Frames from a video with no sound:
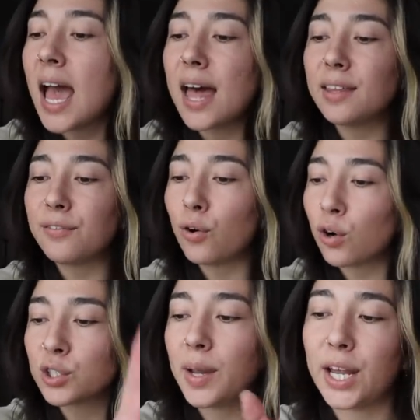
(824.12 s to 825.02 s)
And then of
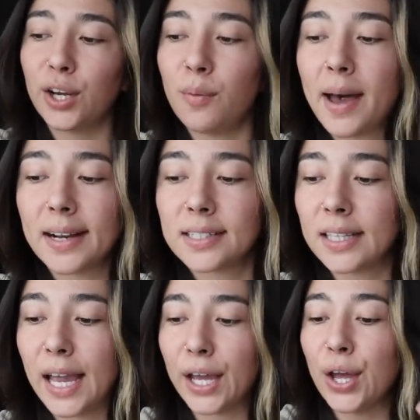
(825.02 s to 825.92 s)
course we had to go back to
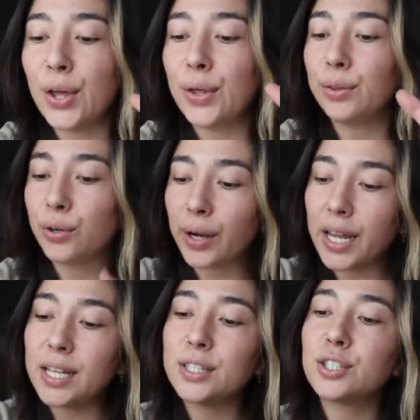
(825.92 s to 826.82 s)
like the
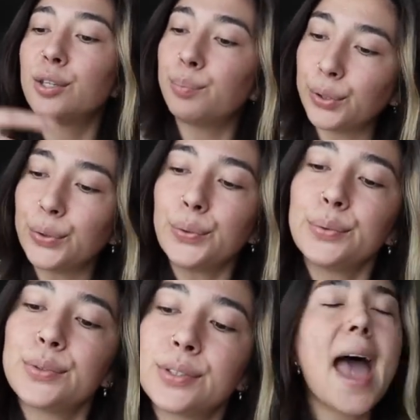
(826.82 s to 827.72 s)
greens, the
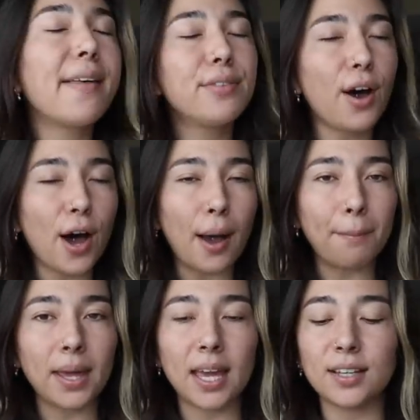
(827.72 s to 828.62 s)
blues, and the hot
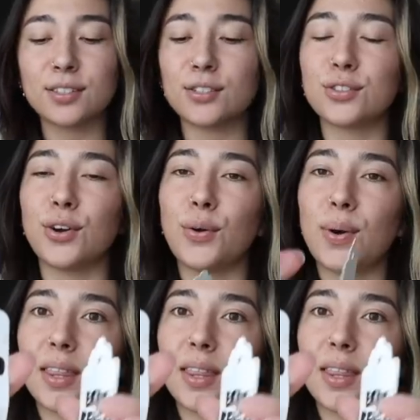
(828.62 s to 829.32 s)
pinks. So